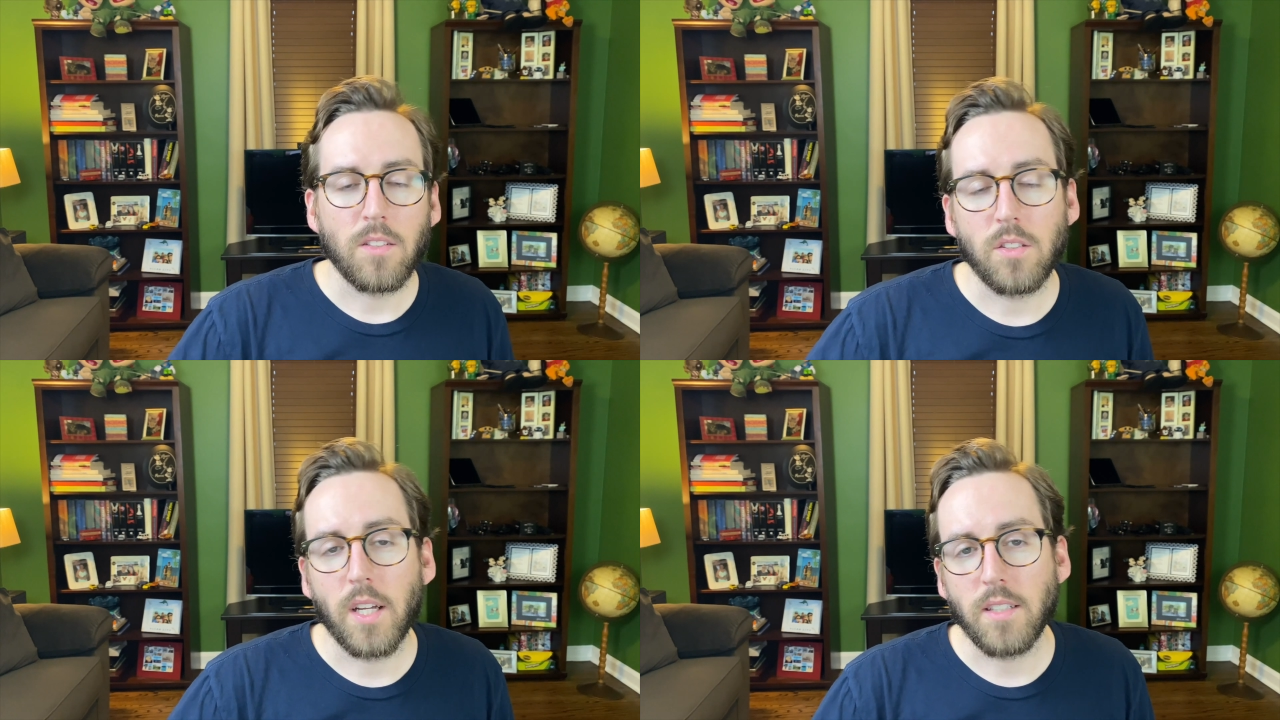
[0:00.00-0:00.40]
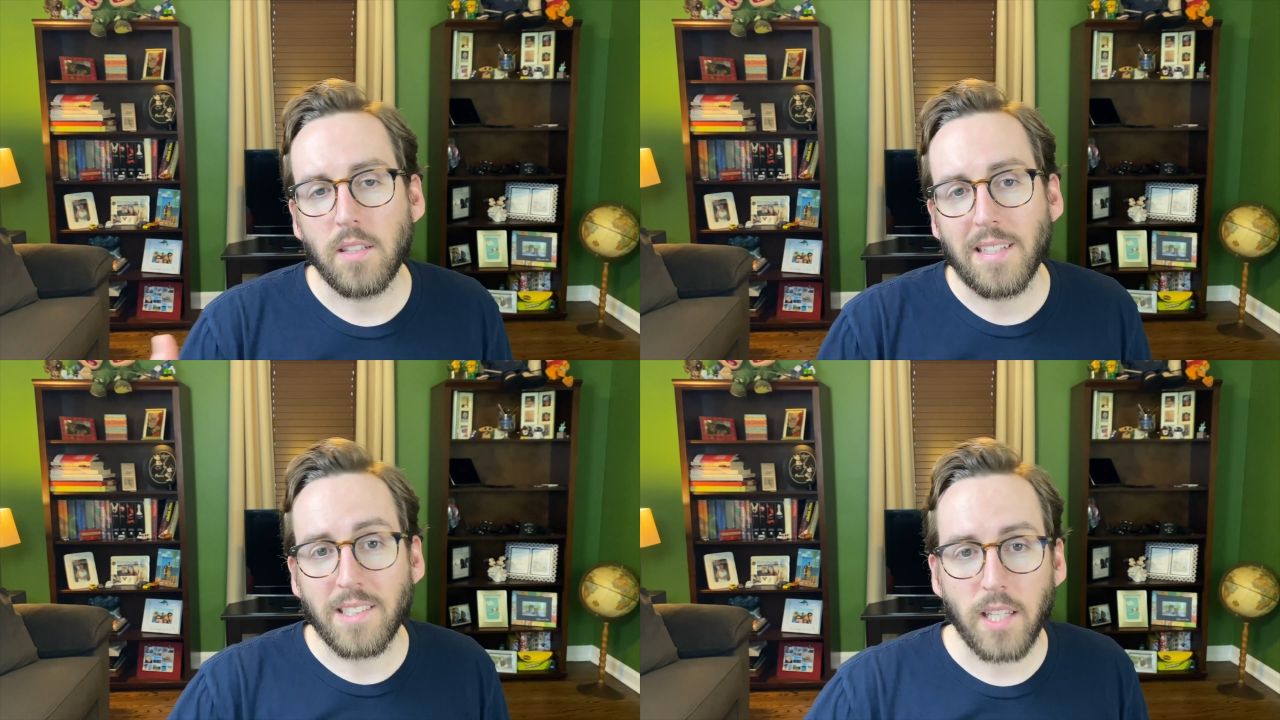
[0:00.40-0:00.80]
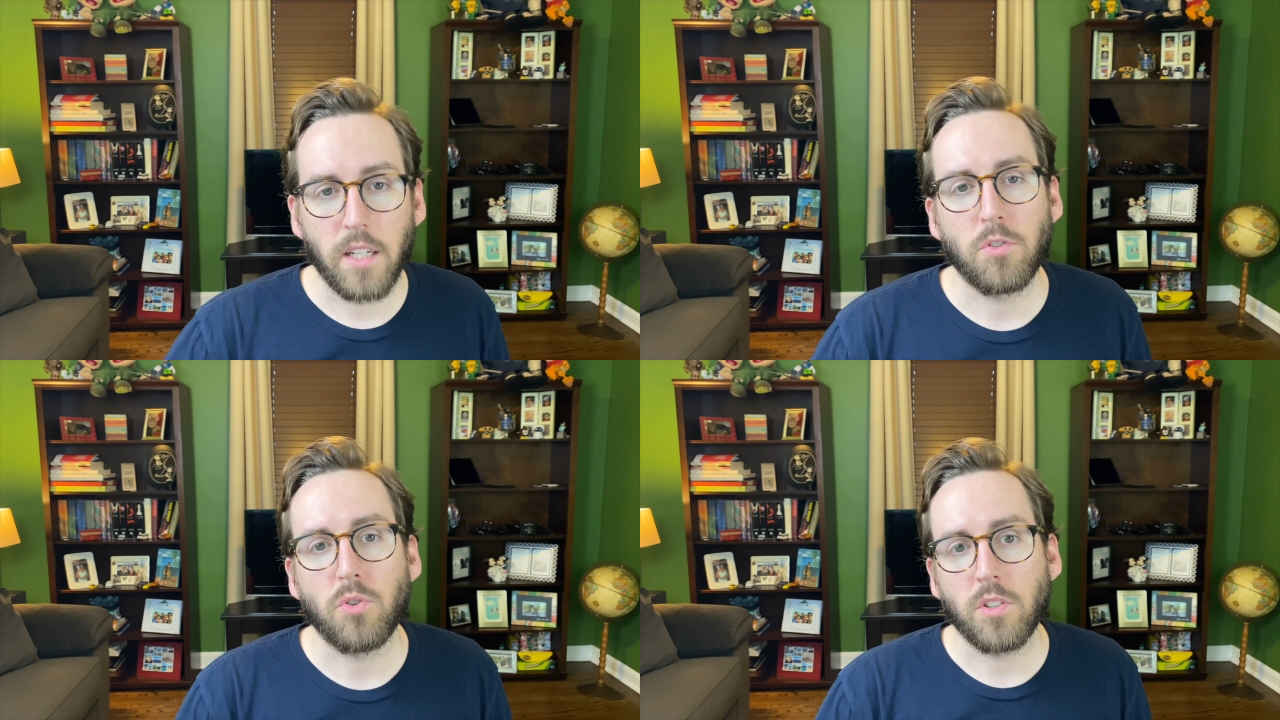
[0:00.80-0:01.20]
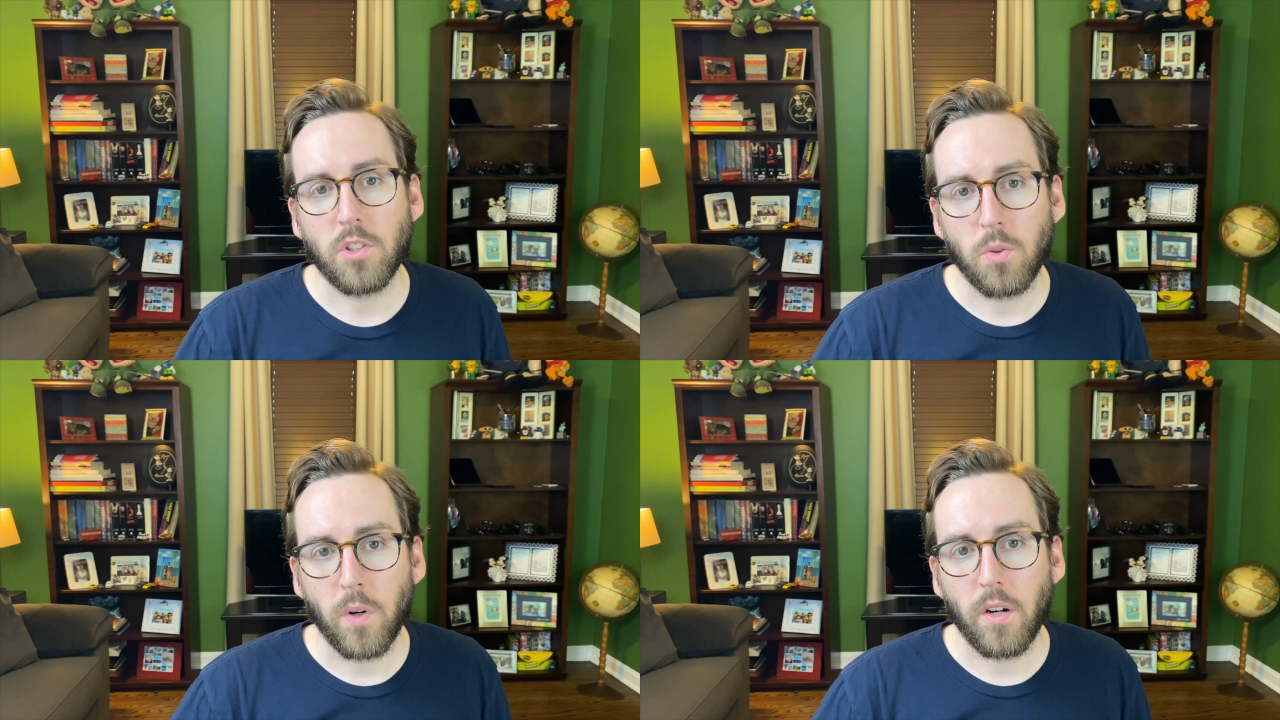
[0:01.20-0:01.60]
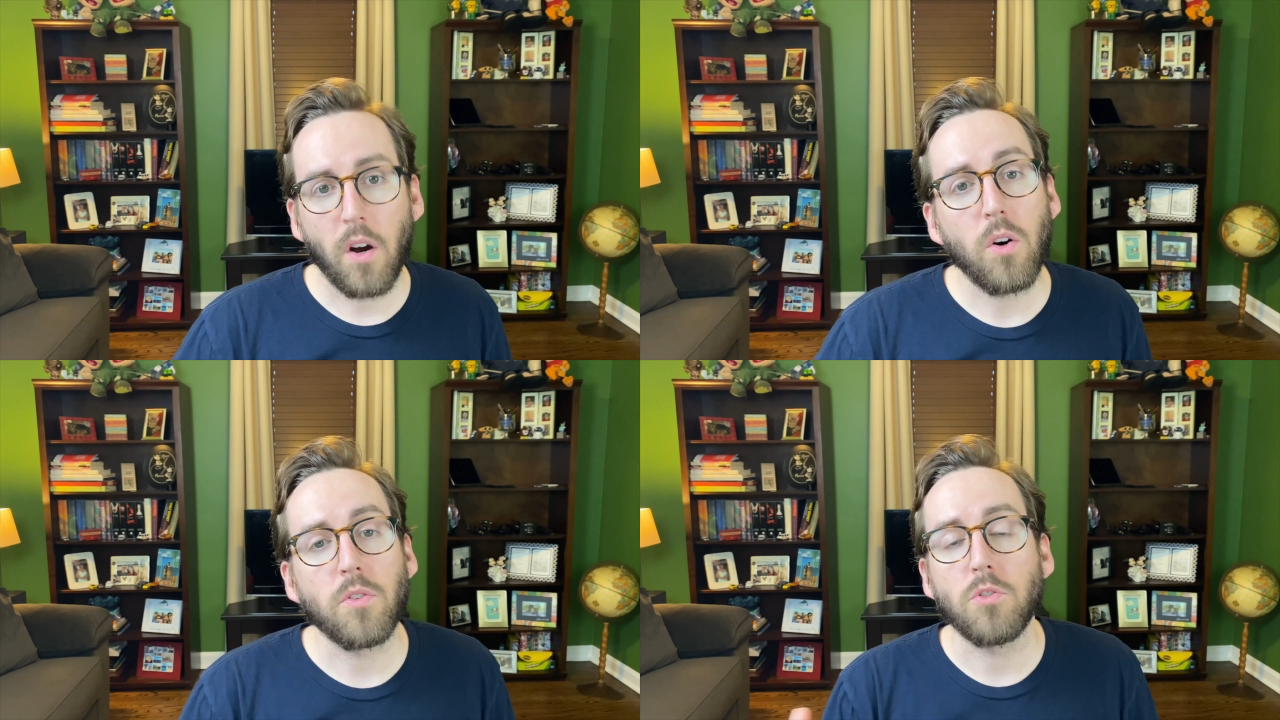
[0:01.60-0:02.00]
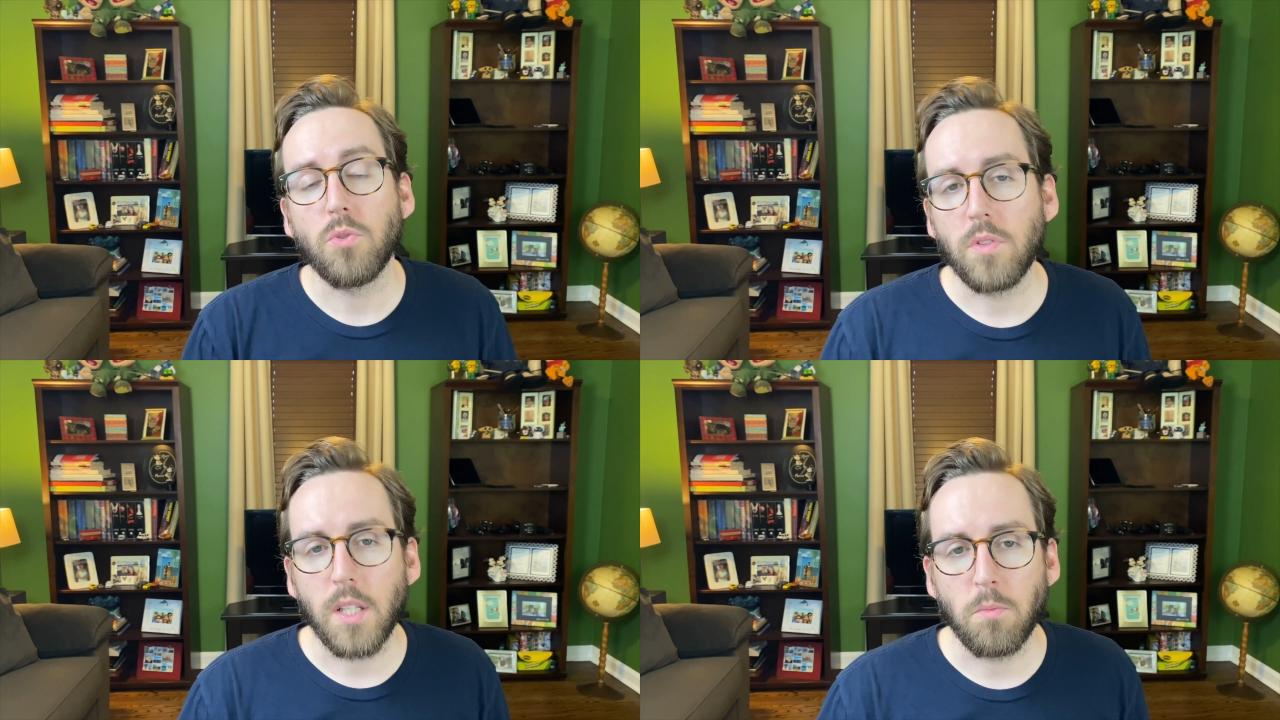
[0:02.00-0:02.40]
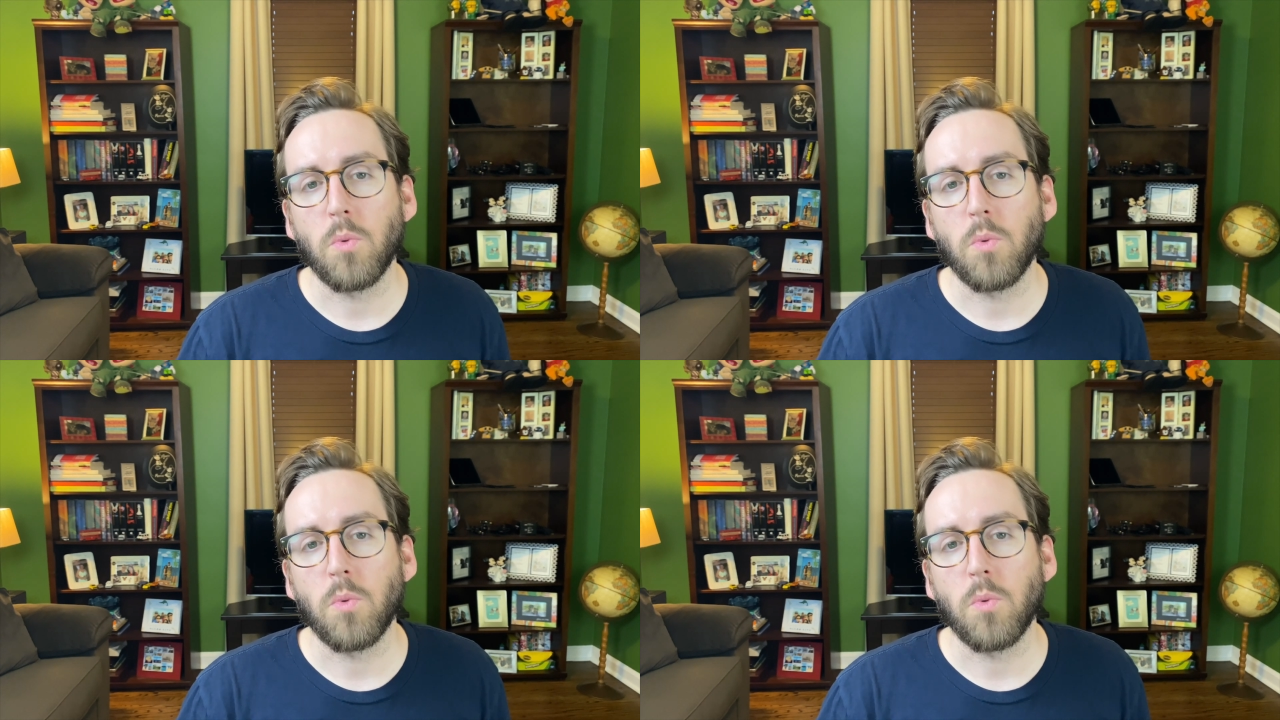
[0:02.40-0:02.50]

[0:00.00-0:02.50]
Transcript: nice incentive structure where, there's new themes,